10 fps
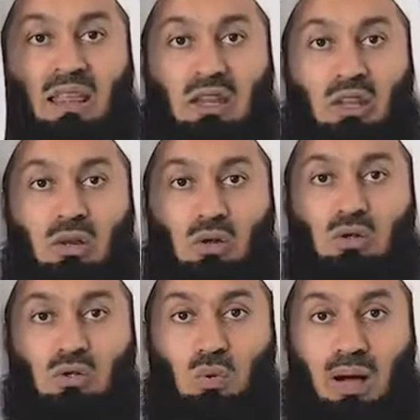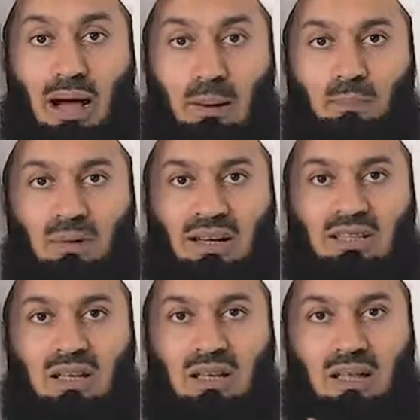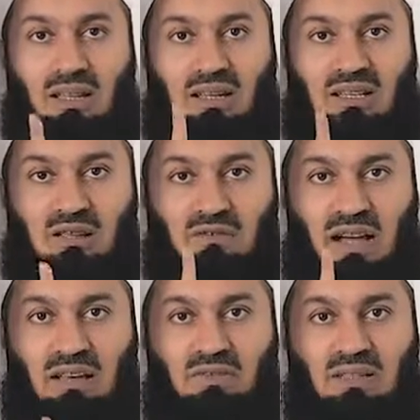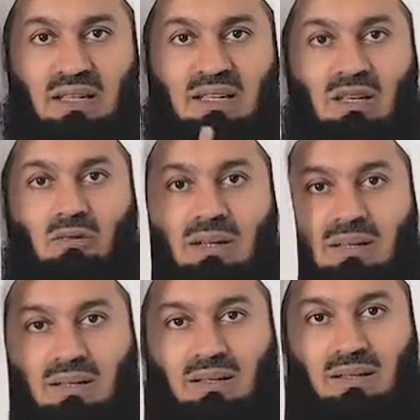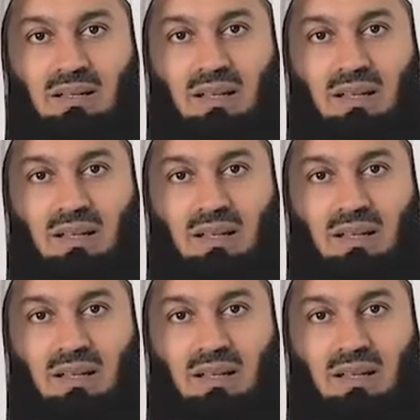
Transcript: then those who are upright, their survival is at risk.